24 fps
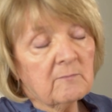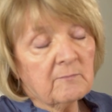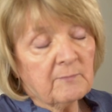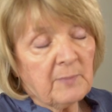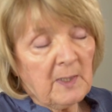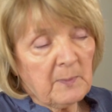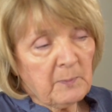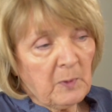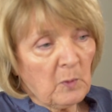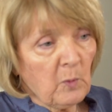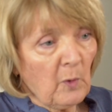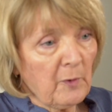
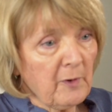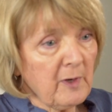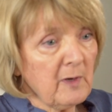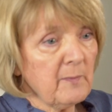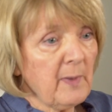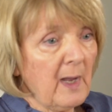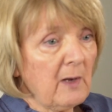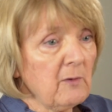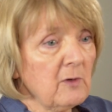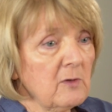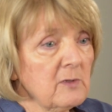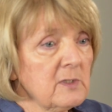People worry
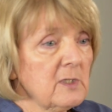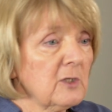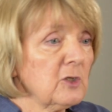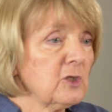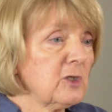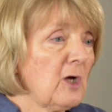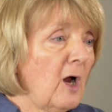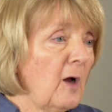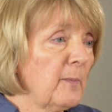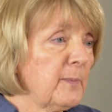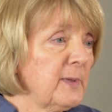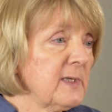about using
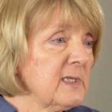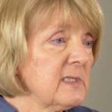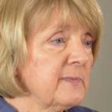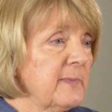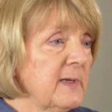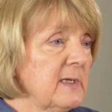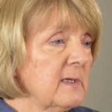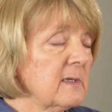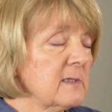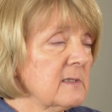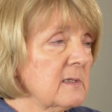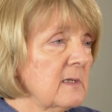Sharpies
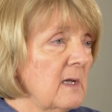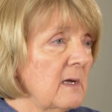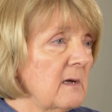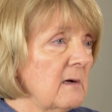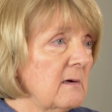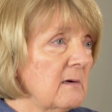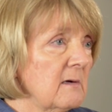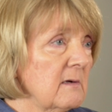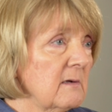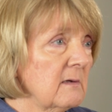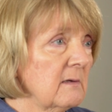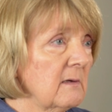because they
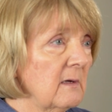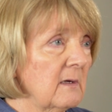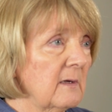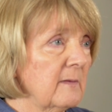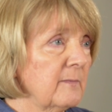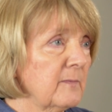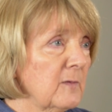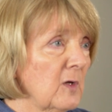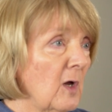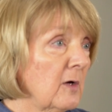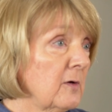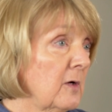are
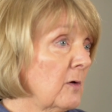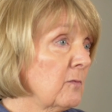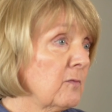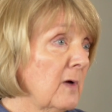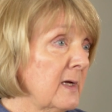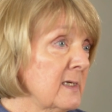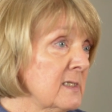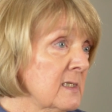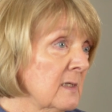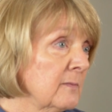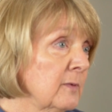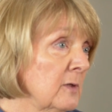not
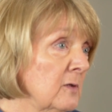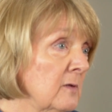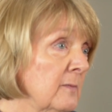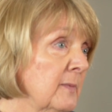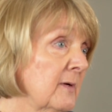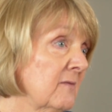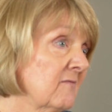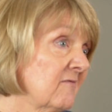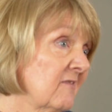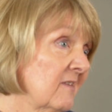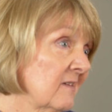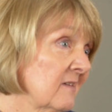erasable,
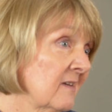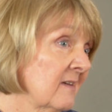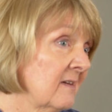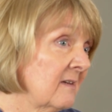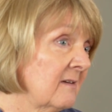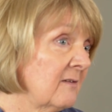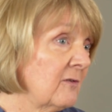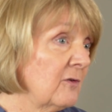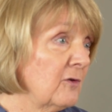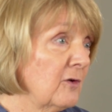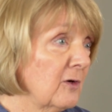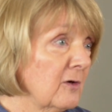but really,
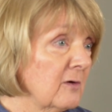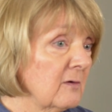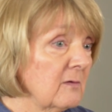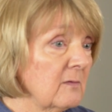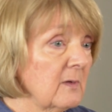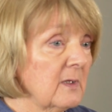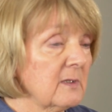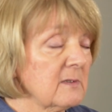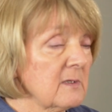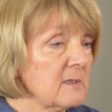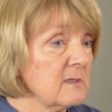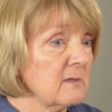
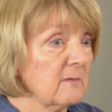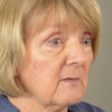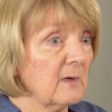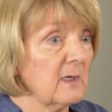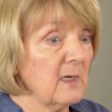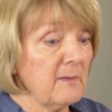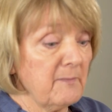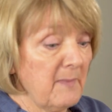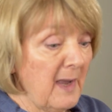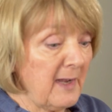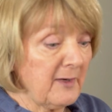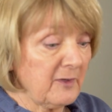it doesn't
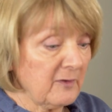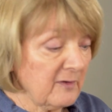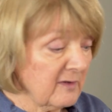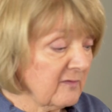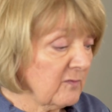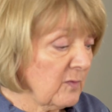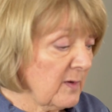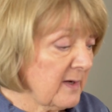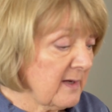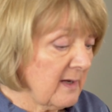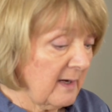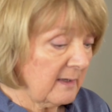really matter
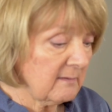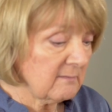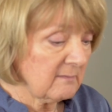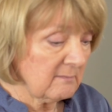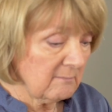if we get